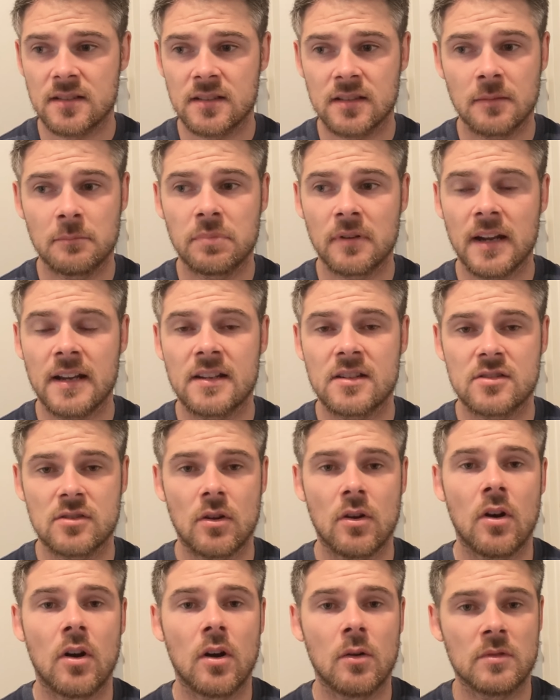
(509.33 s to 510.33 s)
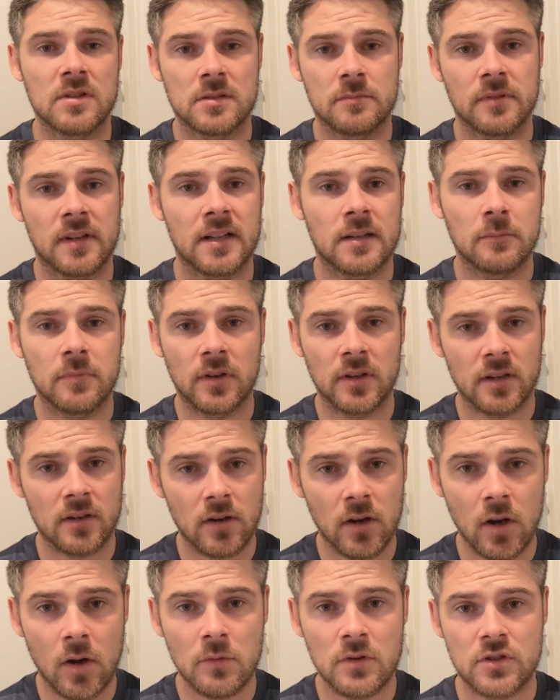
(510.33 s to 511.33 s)
the brain and body are
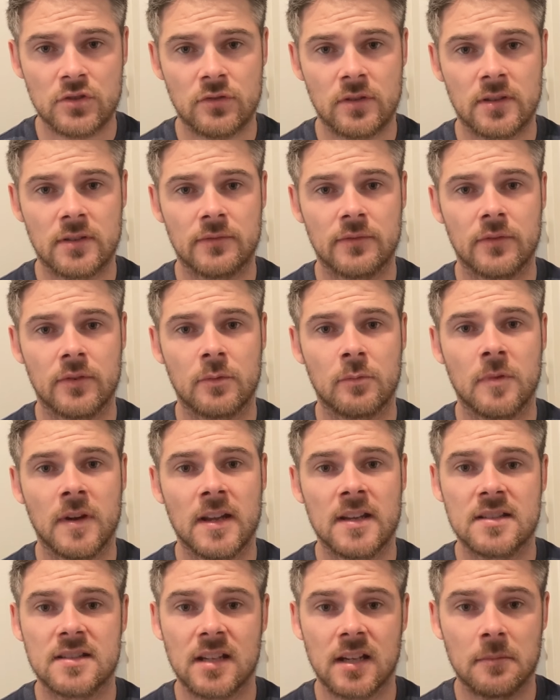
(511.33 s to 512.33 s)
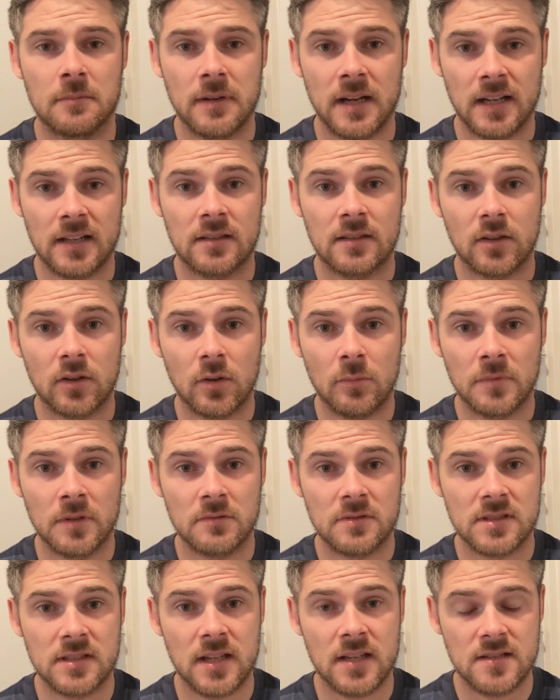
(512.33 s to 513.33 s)
always trying to find ways to get back into
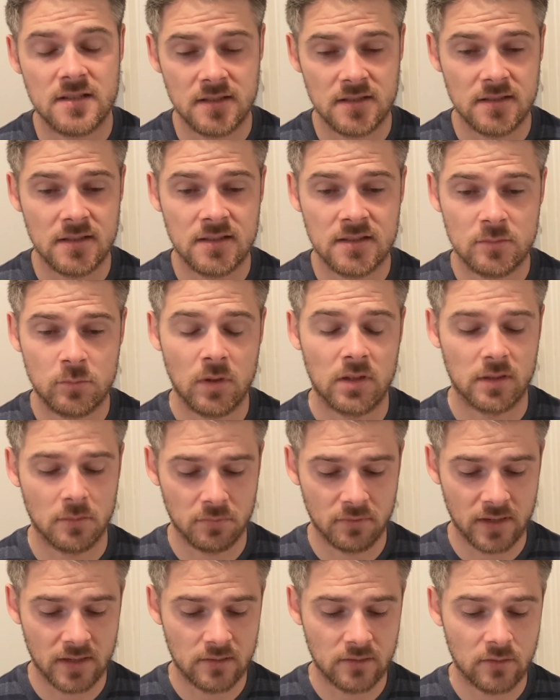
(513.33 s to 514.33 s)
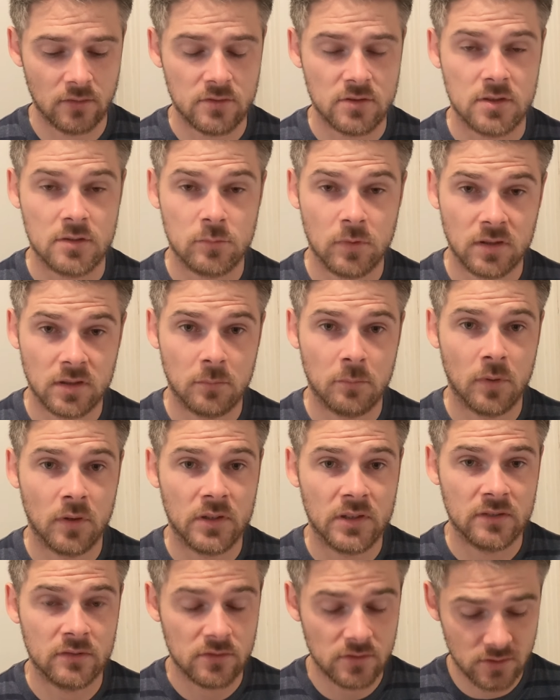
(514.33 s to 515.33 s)
homeostasis. It's what the brain does, it's what the
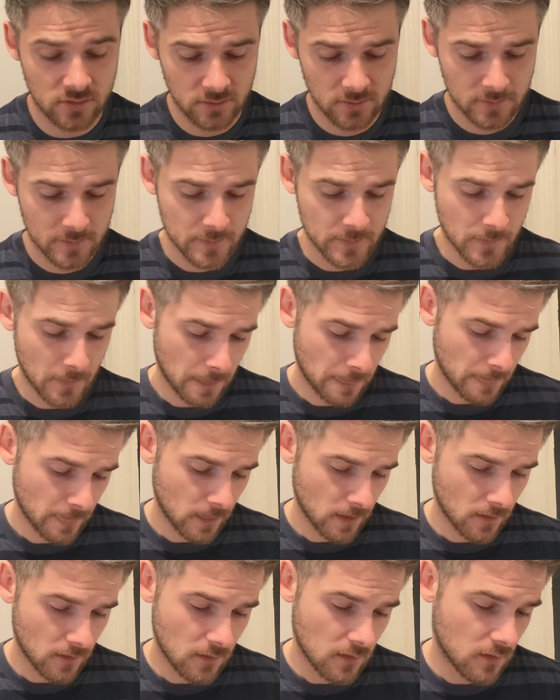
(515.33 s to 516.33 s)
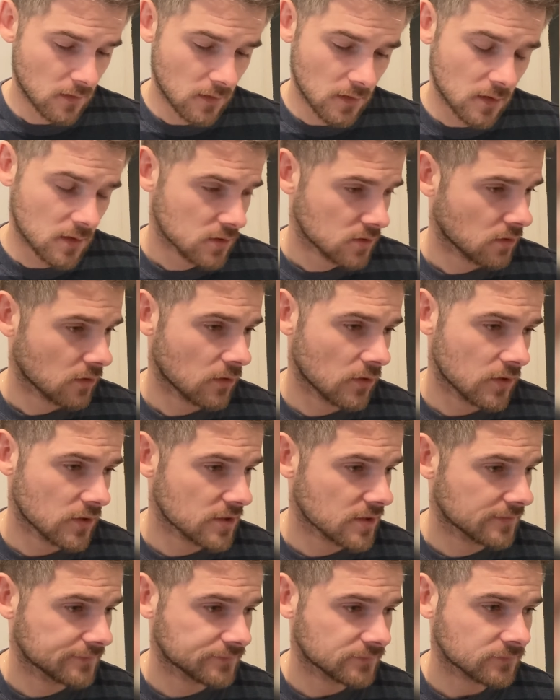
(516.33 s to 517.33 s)
body does. So
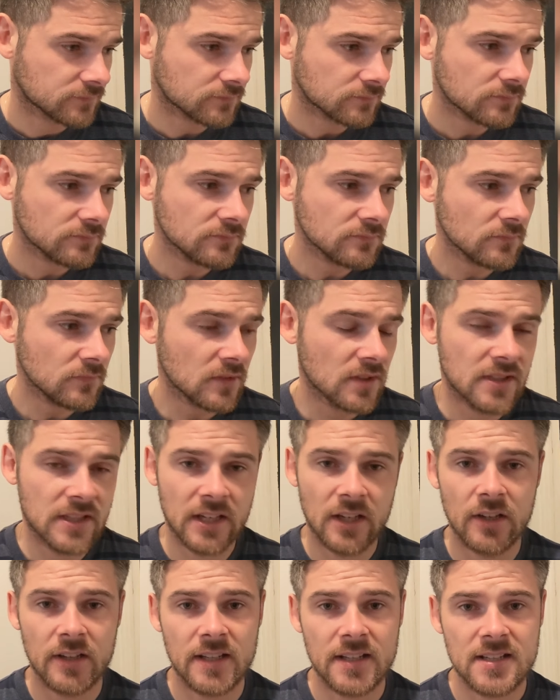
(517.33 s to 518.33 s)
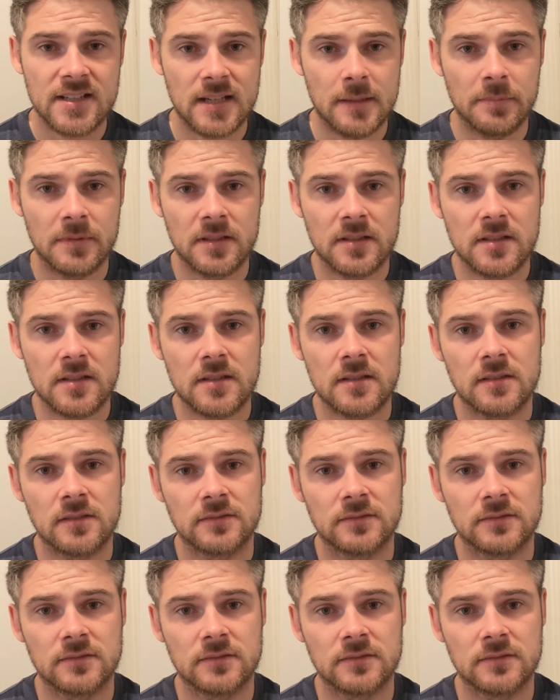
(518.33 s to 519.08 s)
guys, you got to accept this.